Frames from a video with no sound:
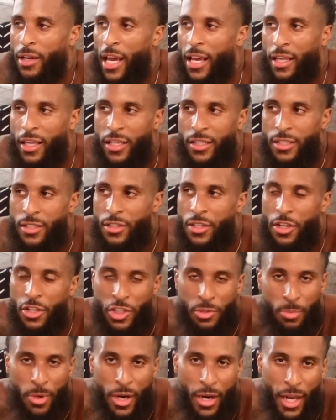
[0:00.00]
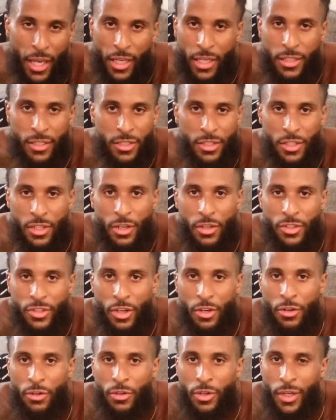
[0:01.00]
That gets into your spirit, that gets into your
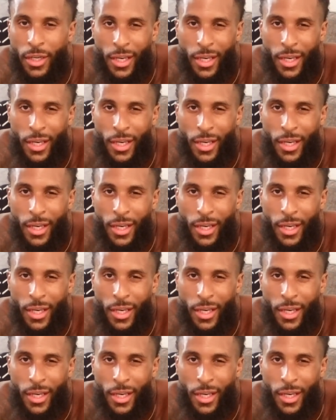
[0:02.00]
soul.